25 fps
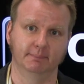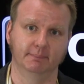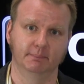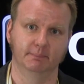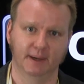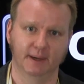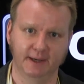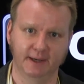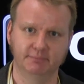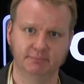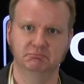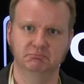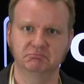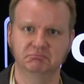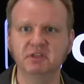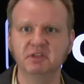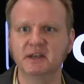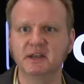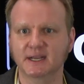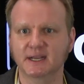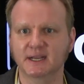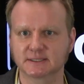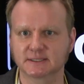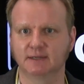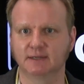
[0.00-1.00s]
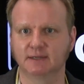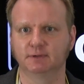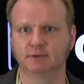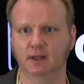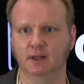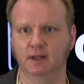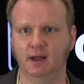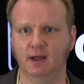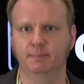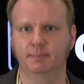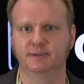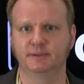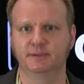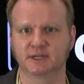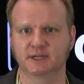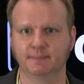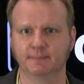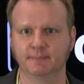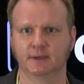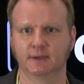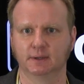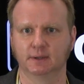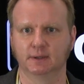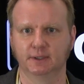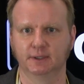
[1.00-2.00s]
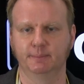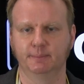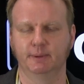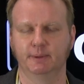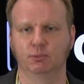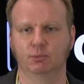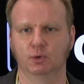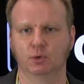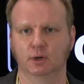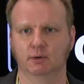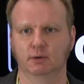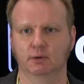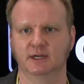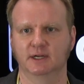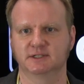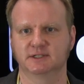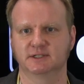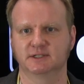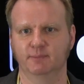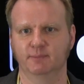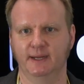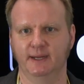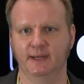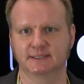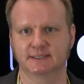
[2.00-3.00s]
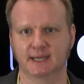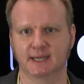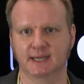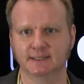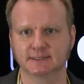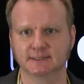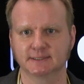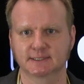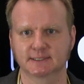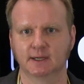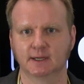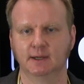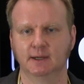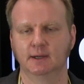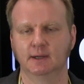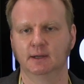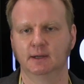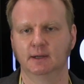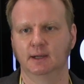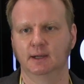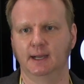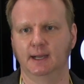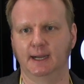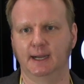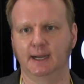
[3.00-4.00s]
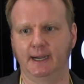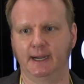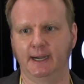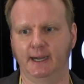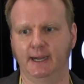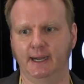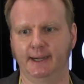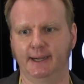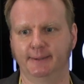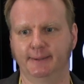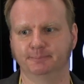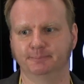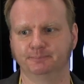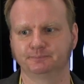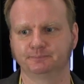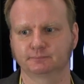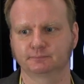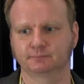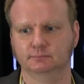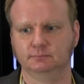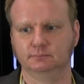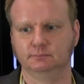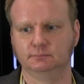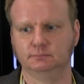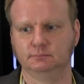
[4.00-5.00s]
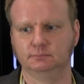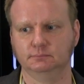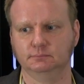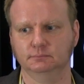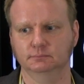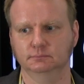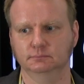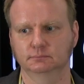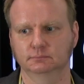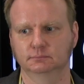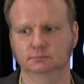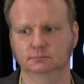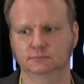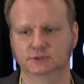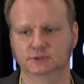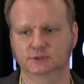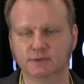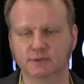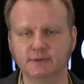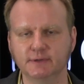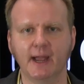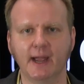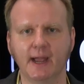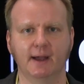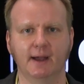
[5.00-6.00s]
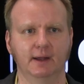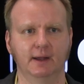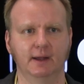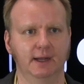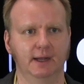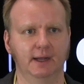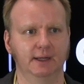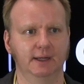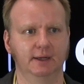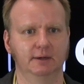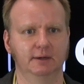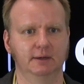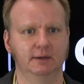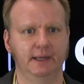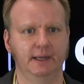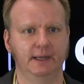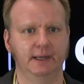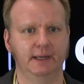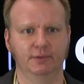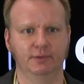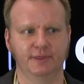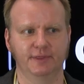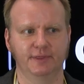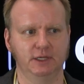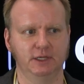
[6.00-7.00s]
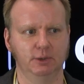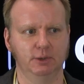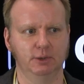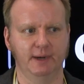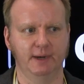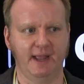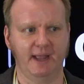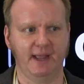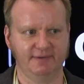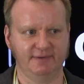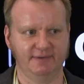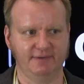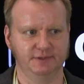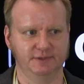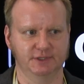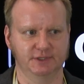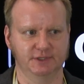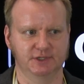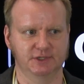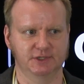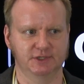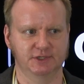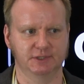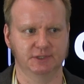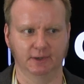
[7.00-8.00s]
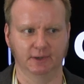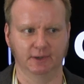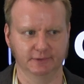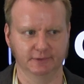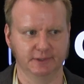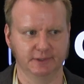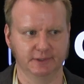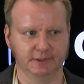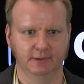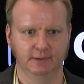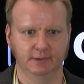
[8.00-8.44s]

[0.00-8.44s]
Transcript: But the next level up, something a little bit more aggressive makes sense. So yeah, I don't think you would have to start